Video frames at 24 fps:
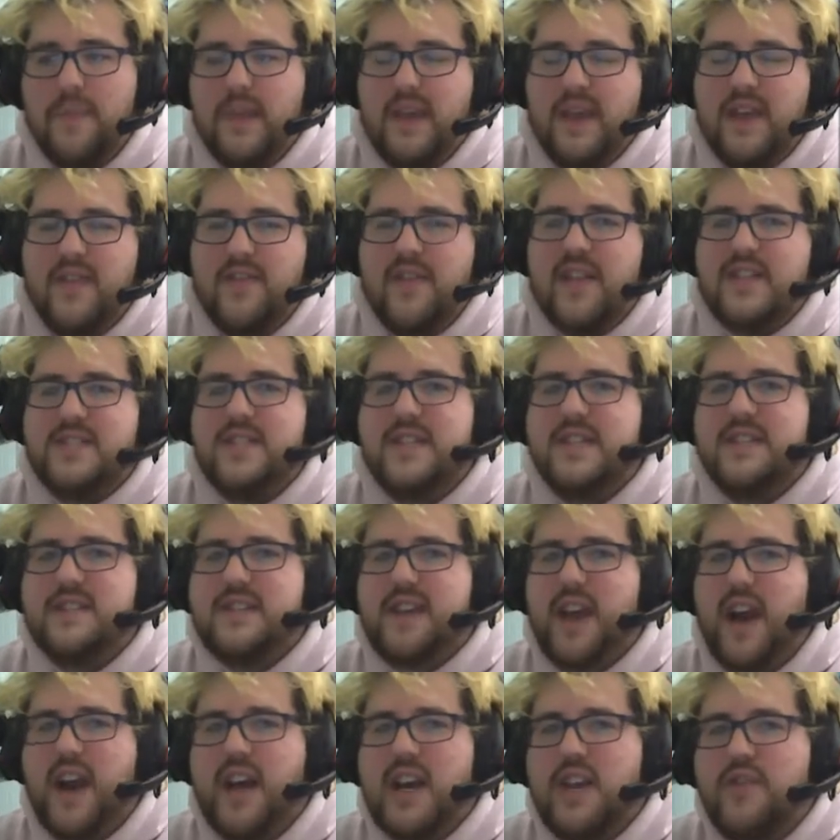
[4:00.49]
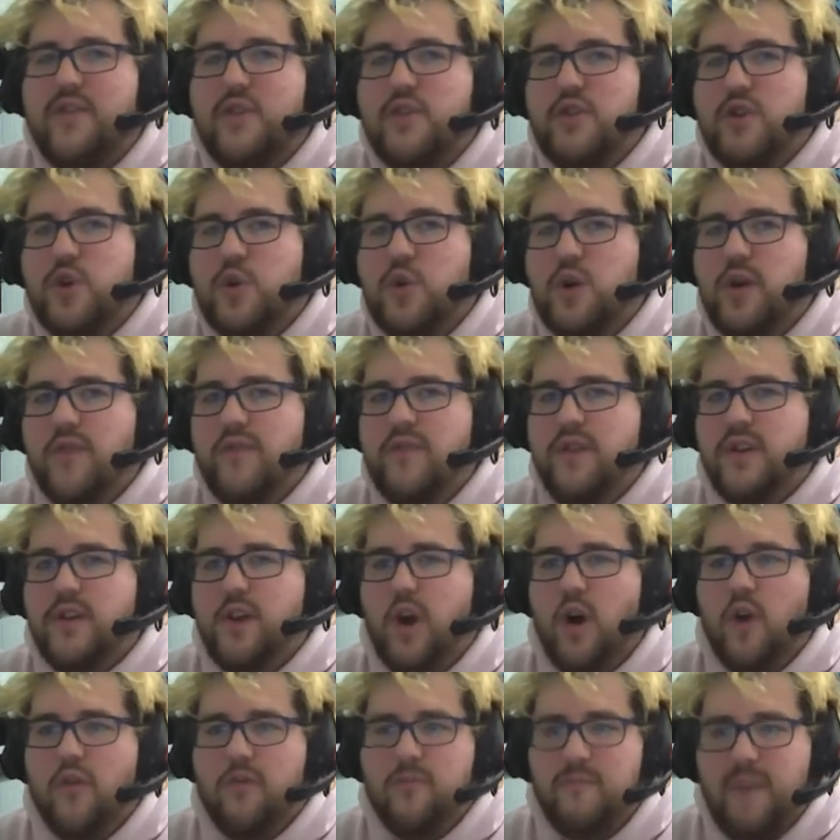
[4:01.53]
This is kind of your equivalent
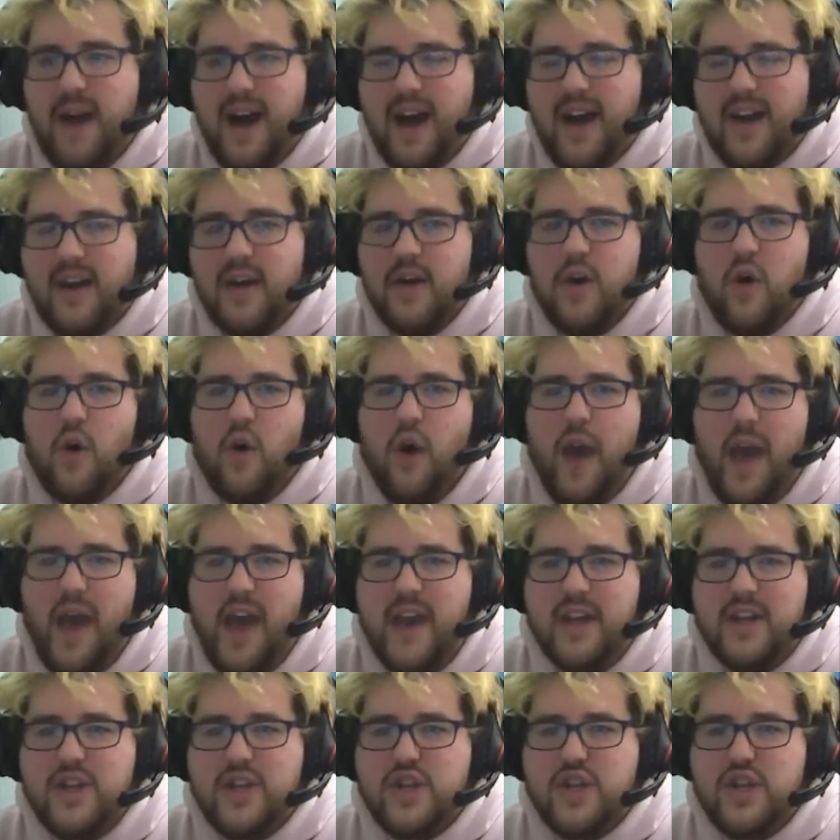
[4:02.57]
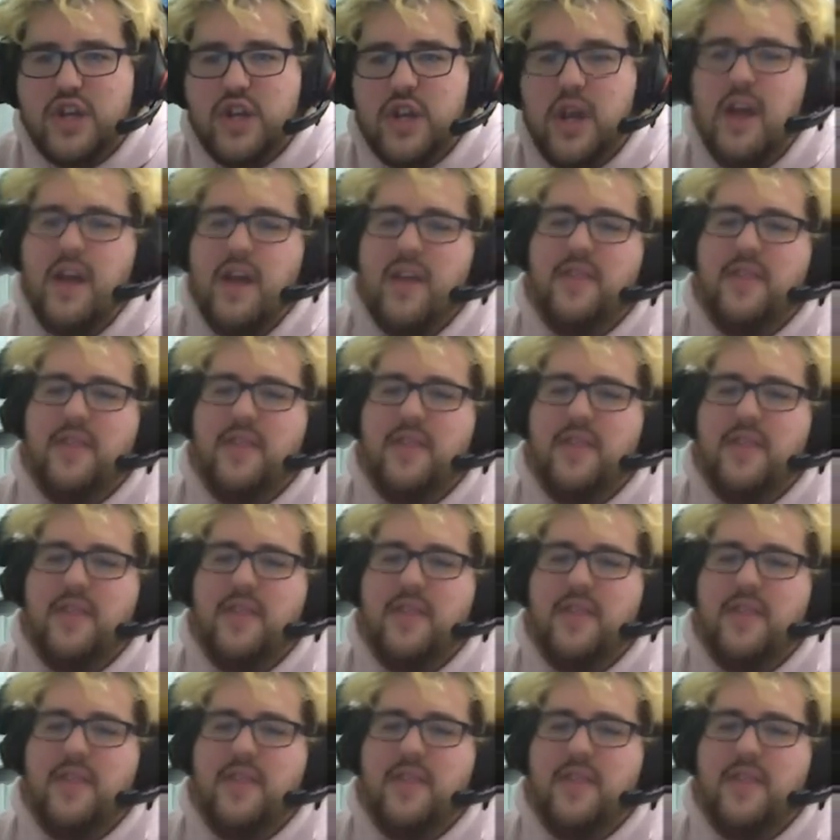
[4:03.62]
of mana or energy.